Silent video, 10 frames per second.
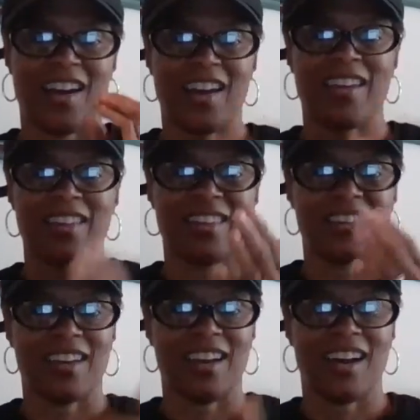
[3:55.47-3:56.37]

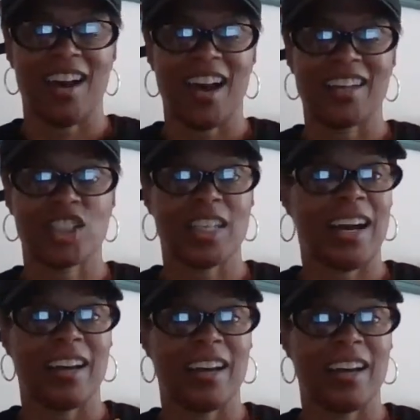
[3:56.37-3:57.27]
I
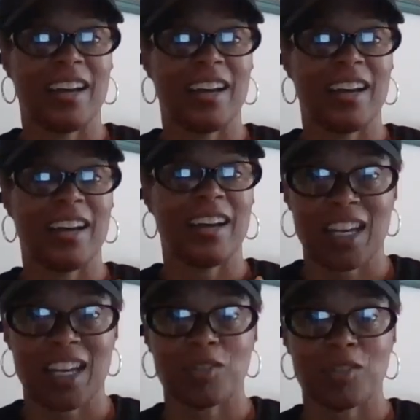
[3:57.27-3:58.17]
said, yes, I
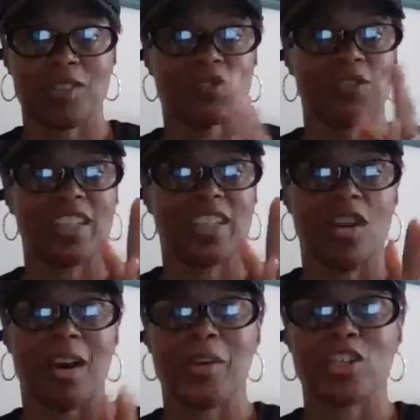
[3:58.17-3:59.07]
would do this for you.
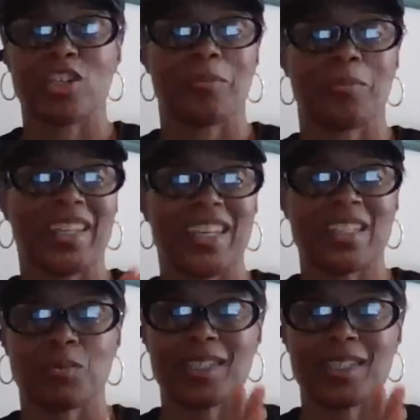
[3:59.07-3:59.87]
I made sure my yes was